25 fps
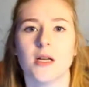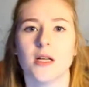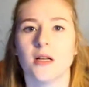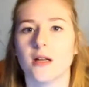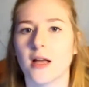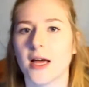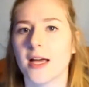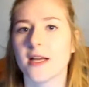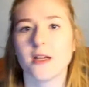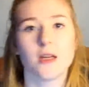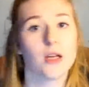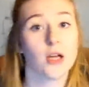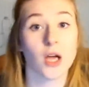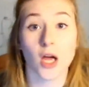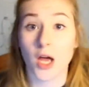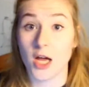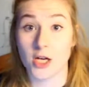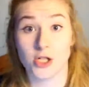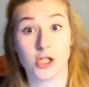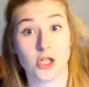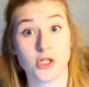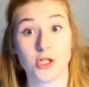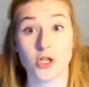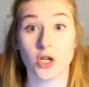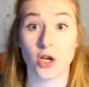like, it
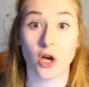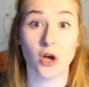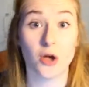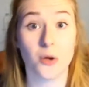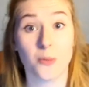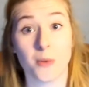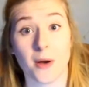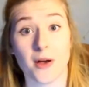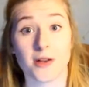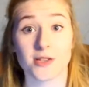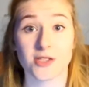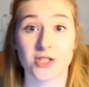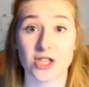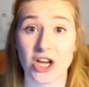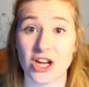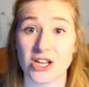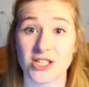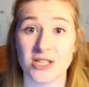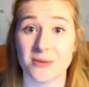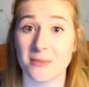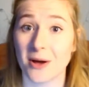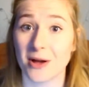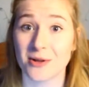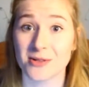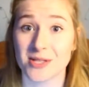doesn't go past
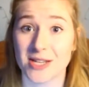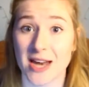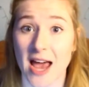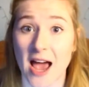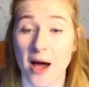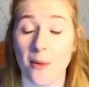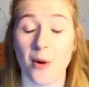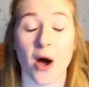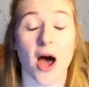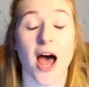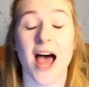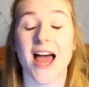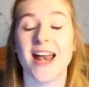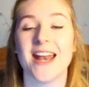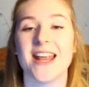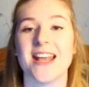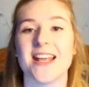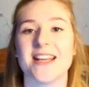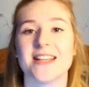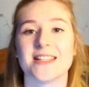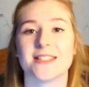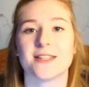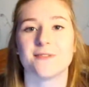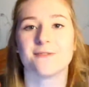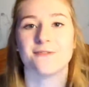30 miles an hour, and it
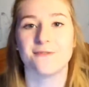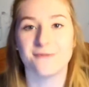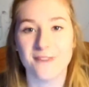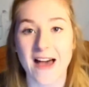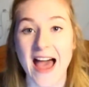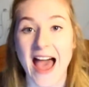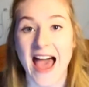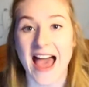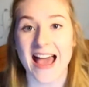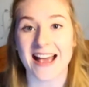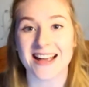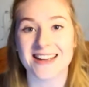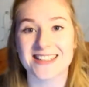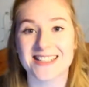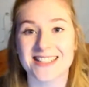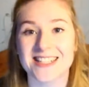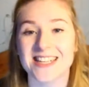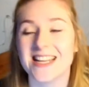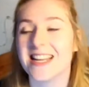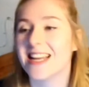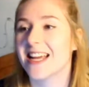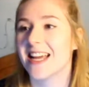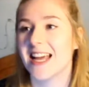is fact.